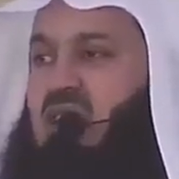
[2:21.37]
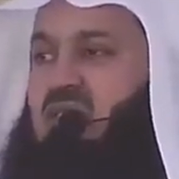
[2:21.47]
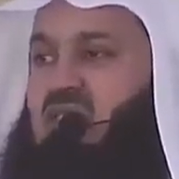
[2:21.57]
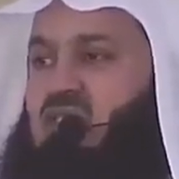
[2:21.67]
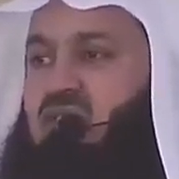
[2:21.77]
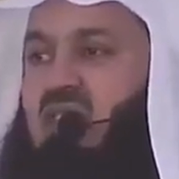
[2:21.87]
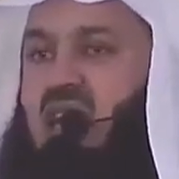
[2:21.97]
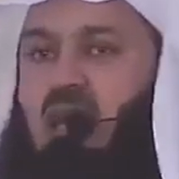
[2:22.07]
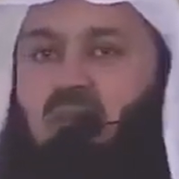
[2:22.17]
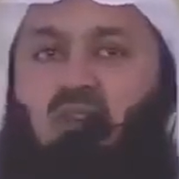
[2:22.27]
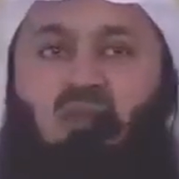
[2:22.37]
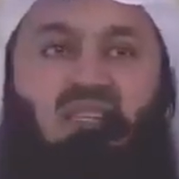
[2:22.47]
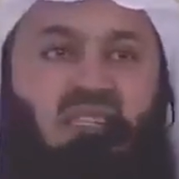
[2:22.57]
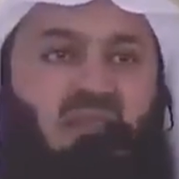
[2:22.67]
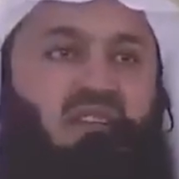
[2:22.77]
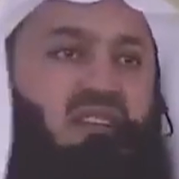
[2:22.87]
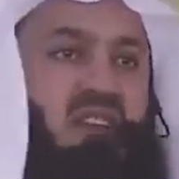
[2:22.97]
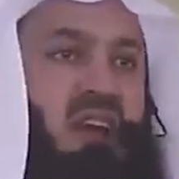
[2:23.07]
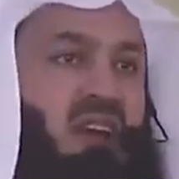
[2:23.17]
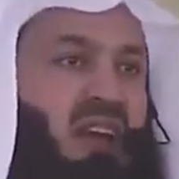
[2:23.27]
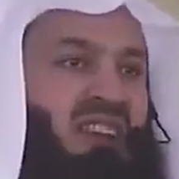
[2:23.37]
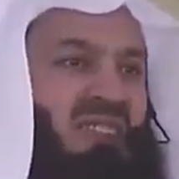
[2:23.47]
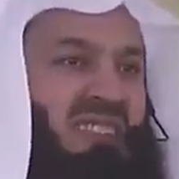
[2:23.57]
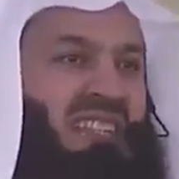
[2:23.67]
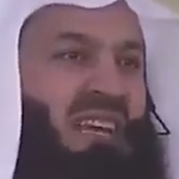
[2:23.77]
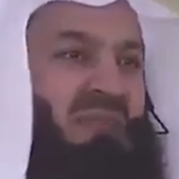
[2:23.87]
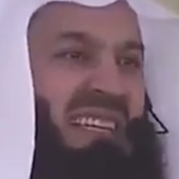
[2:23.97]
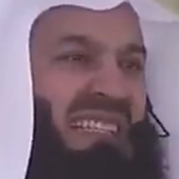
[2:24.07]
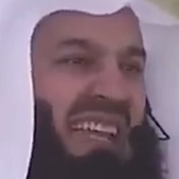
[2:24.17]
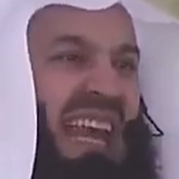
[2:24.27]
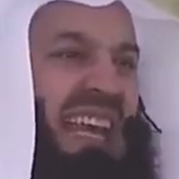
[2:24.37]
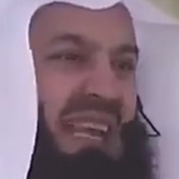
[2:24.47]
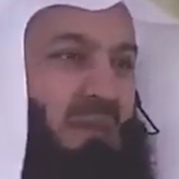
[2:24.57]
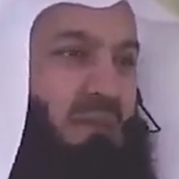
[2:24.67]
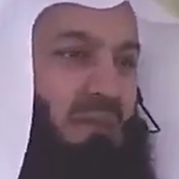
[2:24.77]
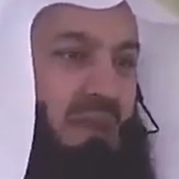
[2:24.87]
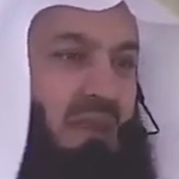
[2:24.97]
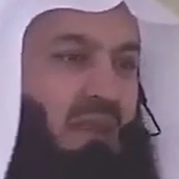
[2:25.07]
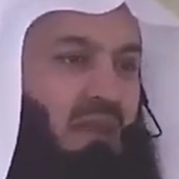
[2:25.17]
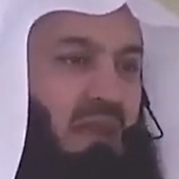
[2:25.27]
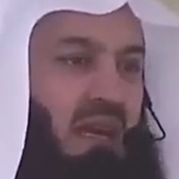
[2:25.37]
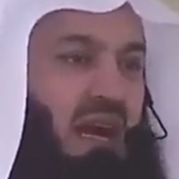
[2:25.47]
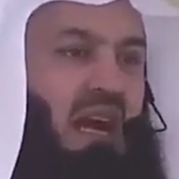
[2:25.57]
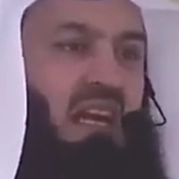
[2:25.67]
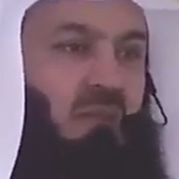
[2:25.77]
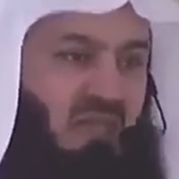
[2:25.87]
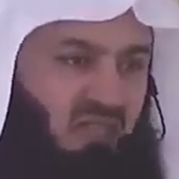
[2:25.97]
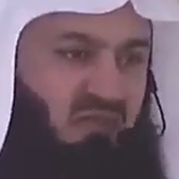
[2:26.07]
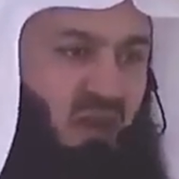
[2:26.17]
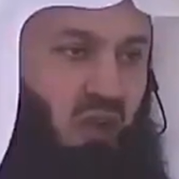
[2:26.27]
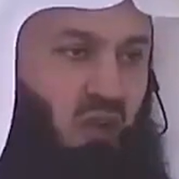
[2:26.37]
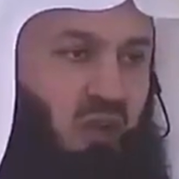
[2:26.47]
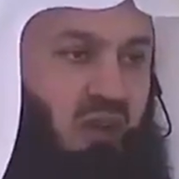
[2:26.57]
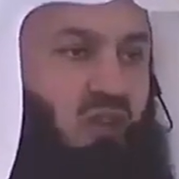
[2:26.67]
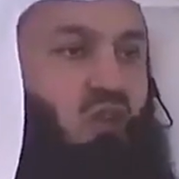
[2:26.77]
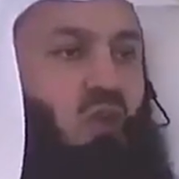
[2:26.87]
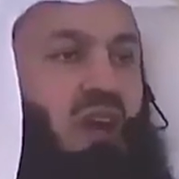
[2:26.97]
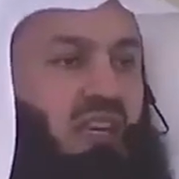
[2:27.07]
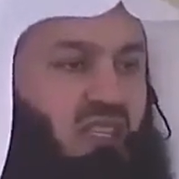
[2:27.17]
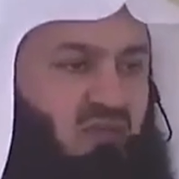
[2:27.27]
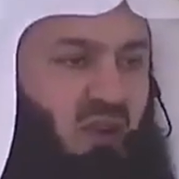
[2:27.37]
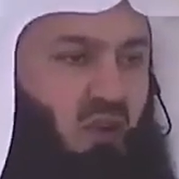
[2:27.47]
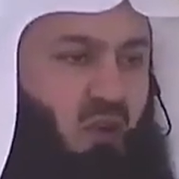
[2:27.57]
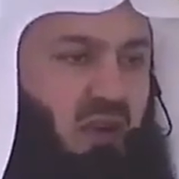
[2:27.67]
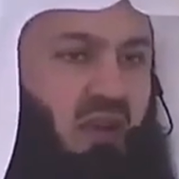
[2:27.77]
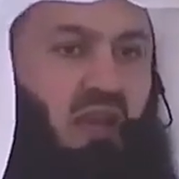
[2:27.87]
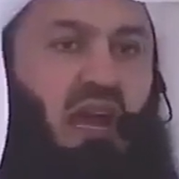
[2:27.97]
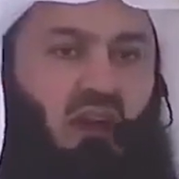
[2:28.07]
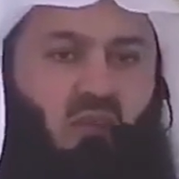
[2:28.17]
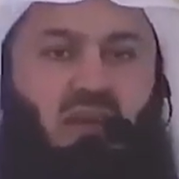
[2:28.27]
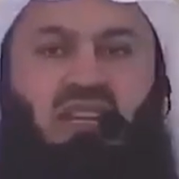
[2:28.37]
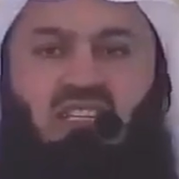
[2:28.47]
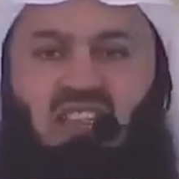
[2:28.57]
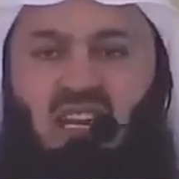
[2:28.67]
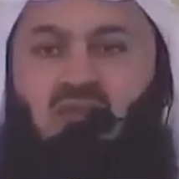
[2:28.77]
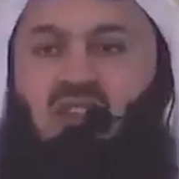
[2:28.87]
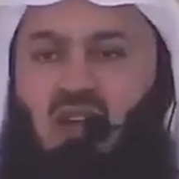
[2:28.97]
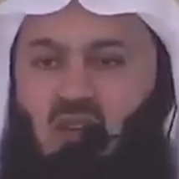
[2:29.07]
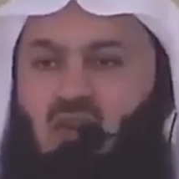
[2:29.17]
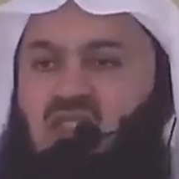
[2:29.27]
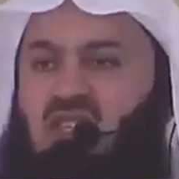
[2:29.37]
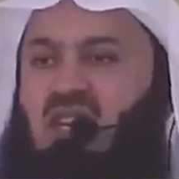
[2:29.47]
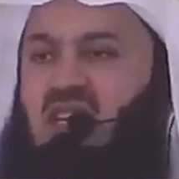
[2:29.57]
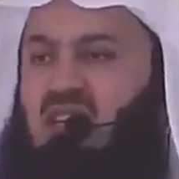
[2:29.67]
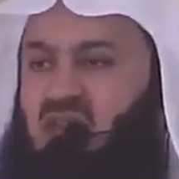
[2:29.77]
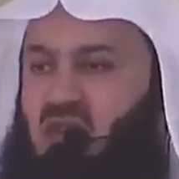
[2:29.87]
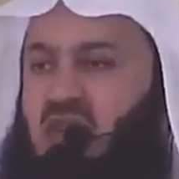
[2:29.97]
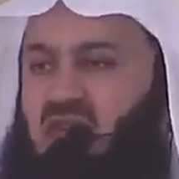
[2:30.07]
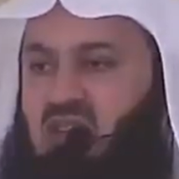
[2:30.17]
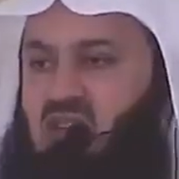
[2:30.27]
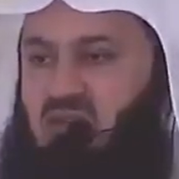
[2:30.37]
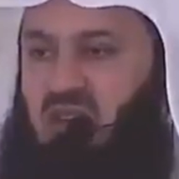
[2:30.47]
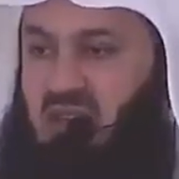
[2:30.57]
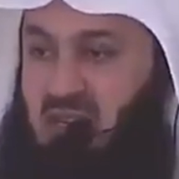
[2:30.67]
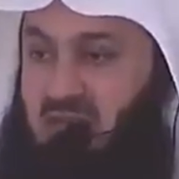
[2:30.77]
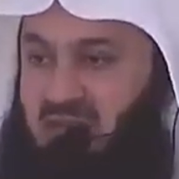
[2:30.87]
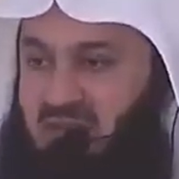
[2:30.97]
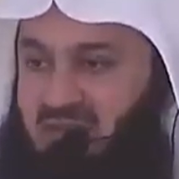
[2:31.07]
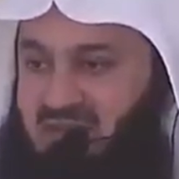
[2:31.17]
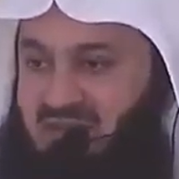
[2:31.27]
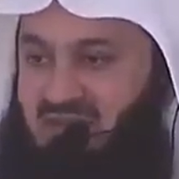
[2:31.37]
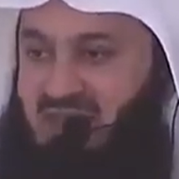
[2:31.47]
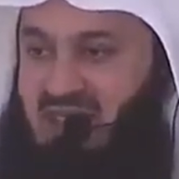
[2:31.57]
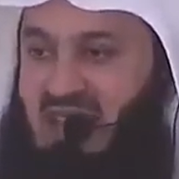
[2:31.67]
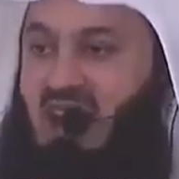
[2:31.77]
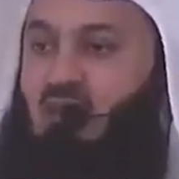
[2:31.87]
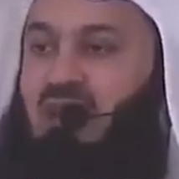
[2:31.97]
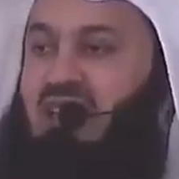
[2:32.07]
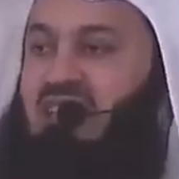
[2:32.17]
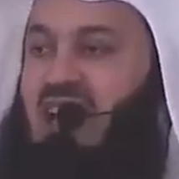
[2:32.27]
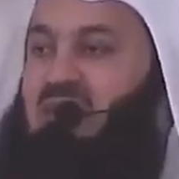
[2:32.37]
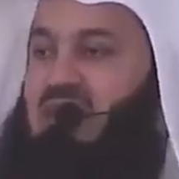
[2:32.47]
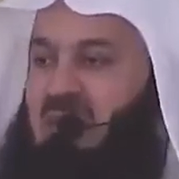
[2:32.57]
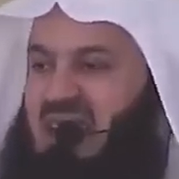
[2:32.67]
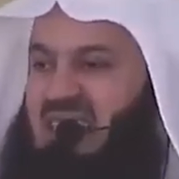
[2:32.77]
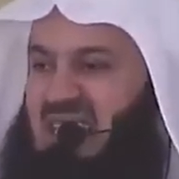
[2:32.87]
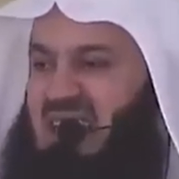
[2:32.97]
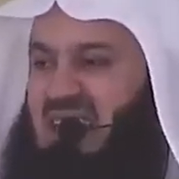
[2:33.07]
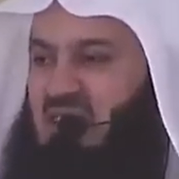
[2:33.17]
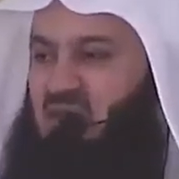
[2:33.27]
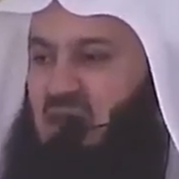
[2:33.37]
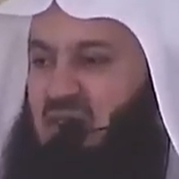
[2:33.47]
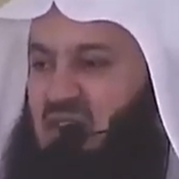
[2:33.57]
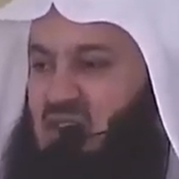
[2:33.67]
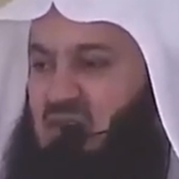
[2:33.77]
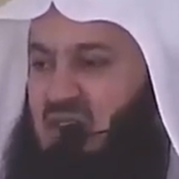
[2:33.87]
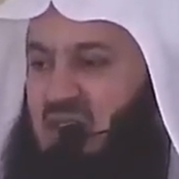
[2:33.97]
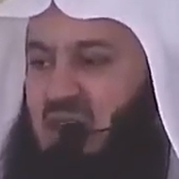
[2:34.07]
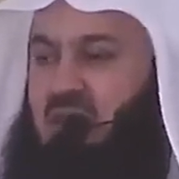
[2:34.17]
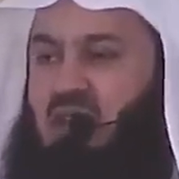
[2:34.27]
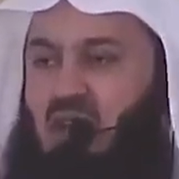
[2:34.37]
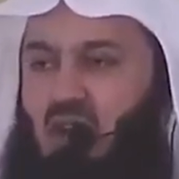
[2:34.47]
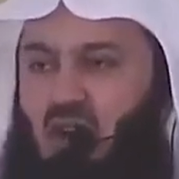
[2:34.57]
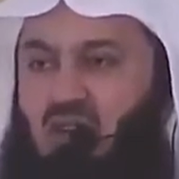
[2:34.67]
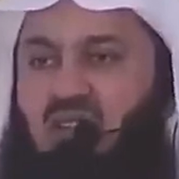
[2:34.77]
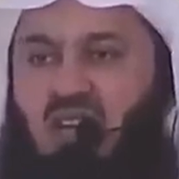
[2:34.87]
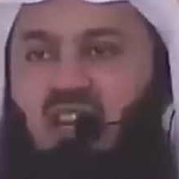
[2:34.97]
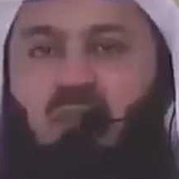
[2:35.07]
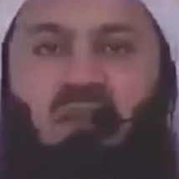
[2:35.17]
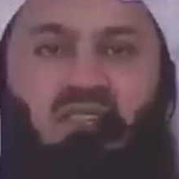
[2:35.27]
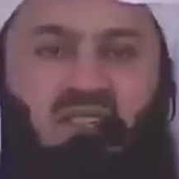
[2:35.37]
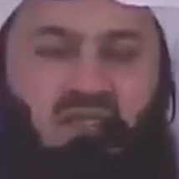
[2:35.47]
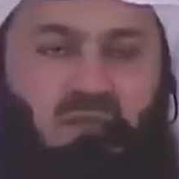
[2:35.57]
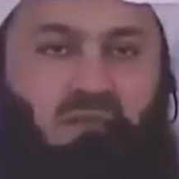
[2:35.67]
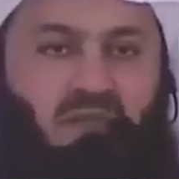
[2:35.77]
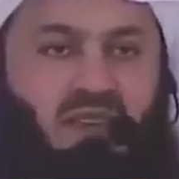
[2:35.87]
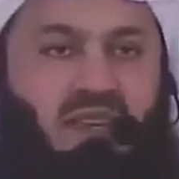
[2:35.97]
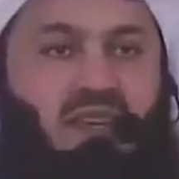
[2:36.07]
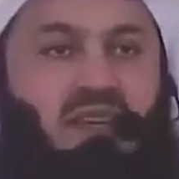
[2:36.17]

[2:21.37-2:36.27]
the forgiveness of Allah between 70 and 100 times a day. I am his follower. You are his follower. How many times are you seeking the forgiveness of Allah? How many times am I seeking the forgiveness of Allah on a daily basis?